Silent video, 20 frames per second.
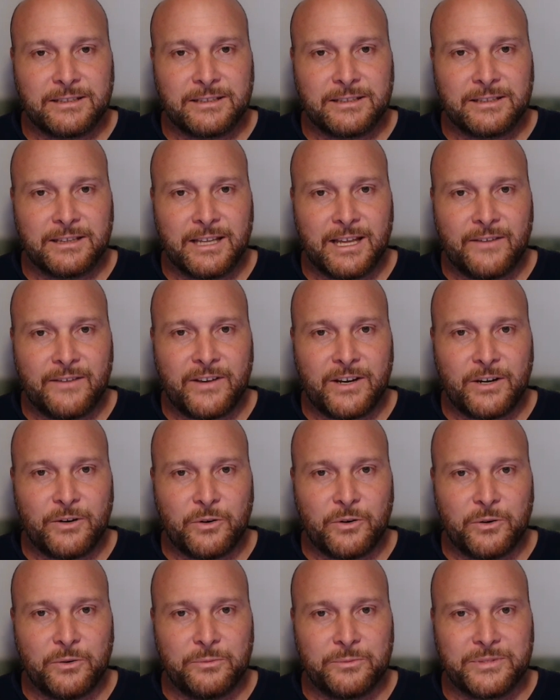living
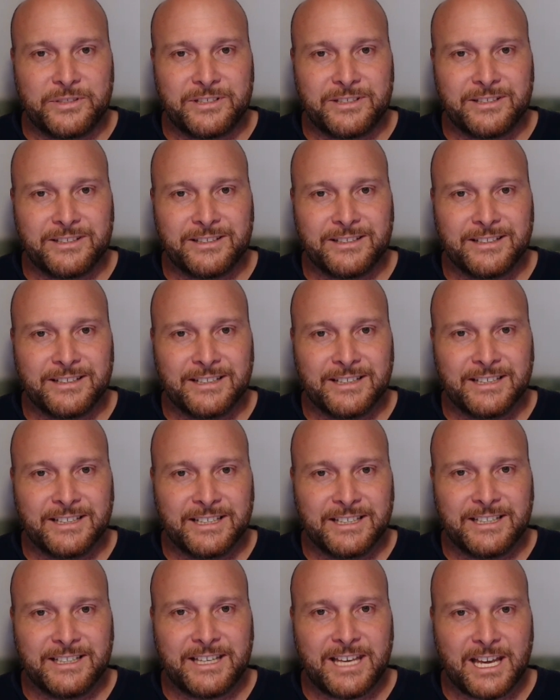rooms,
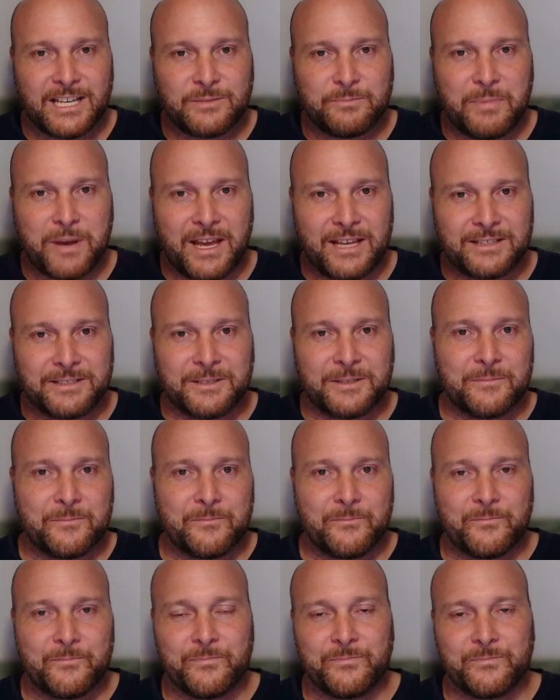guest beds.
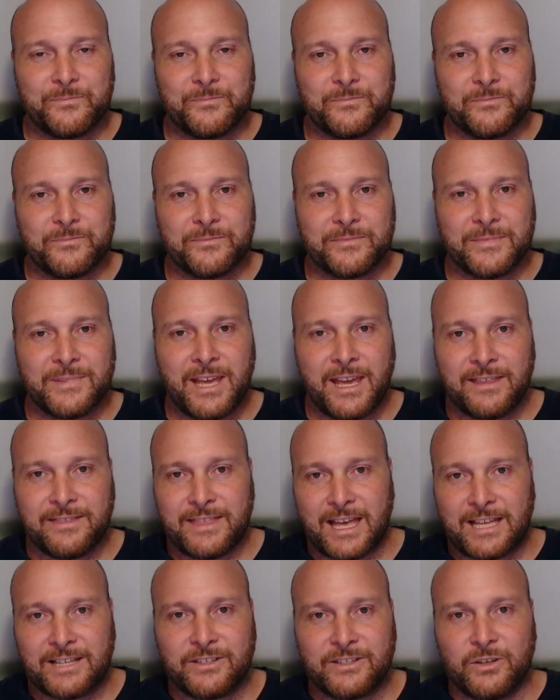Okay,
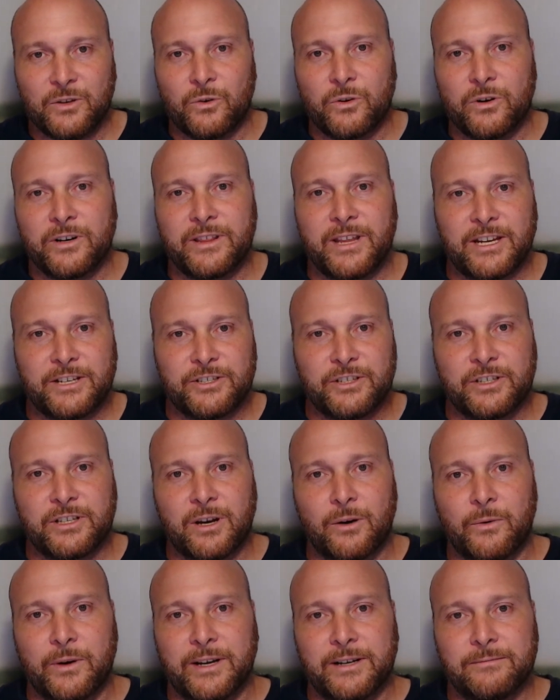that's the order they should
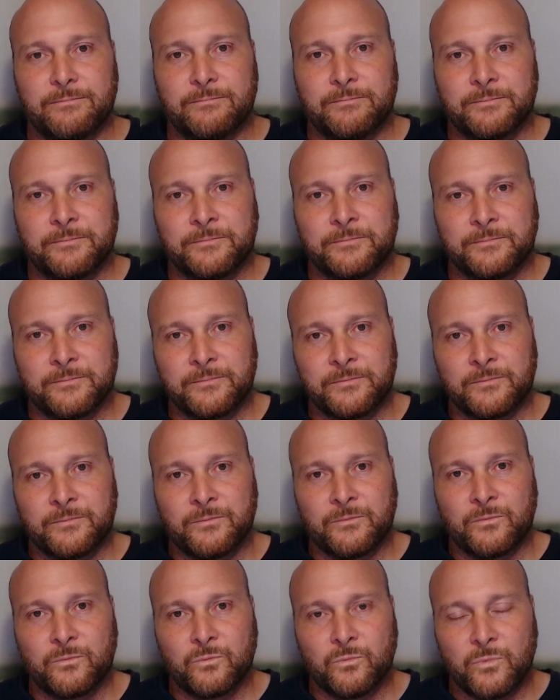go in.
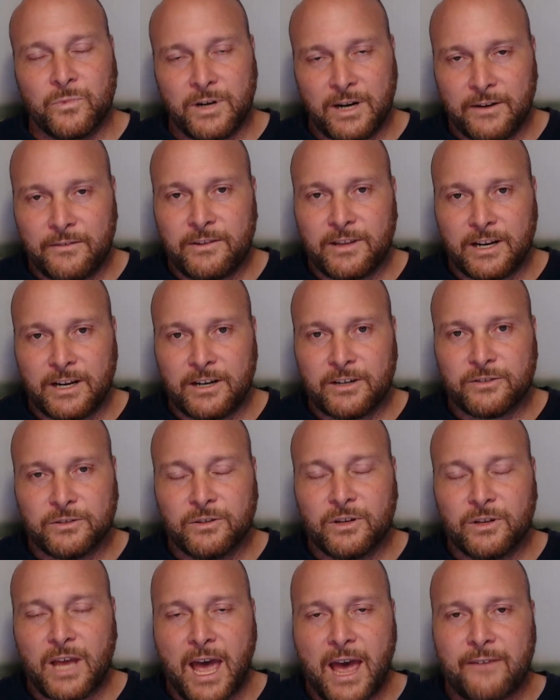Whenever they're
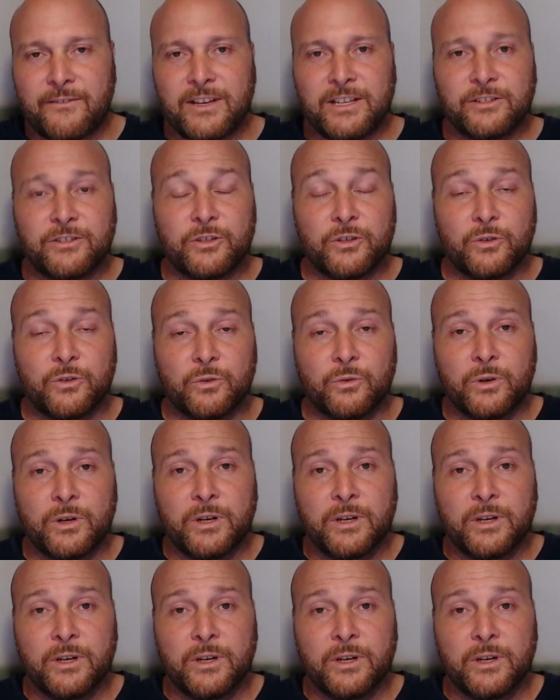having to